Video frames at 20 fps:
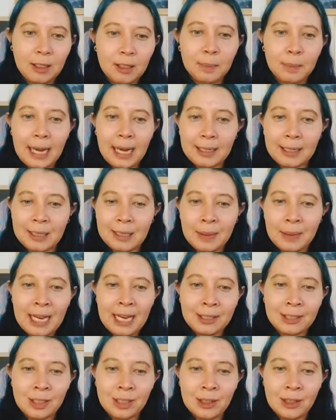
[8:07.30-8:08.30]

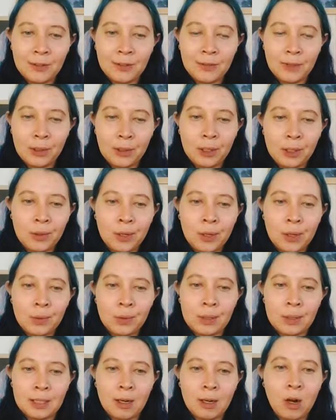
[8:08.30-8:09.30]
backsplash in the photo
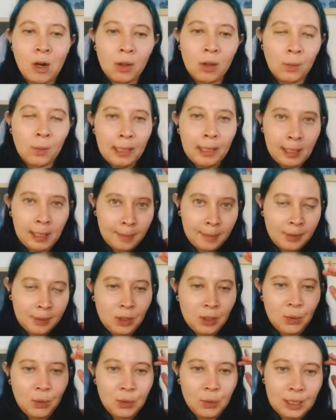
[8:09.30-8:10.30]
goes all the way up
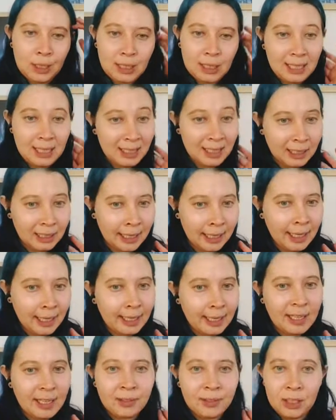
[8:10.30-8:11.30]
to the ceiling. I
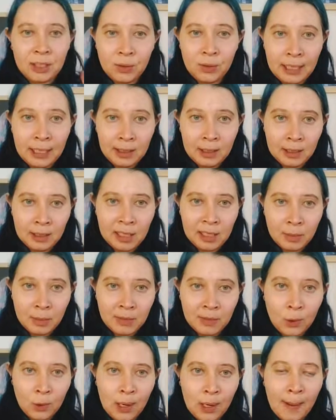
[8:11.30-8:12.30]
can't really do that in The Sims
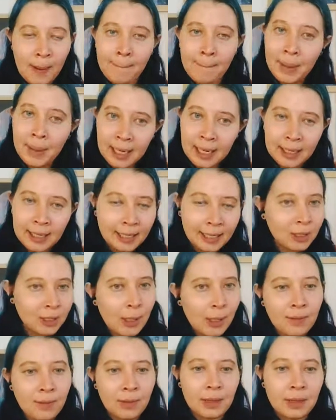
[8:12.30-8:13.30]
4, but I do
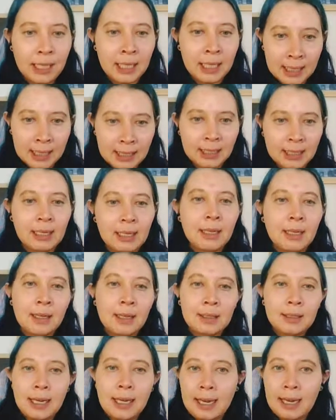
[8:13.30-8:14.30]
have this
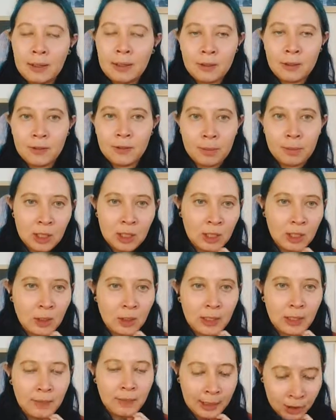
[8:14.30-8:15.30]
tile from
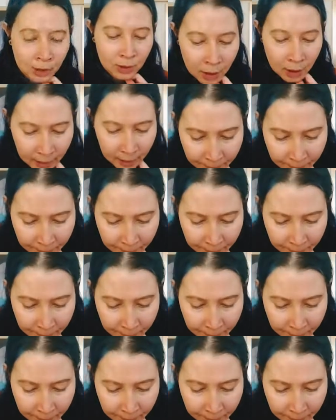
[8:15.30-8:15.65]
Jungle Adventure.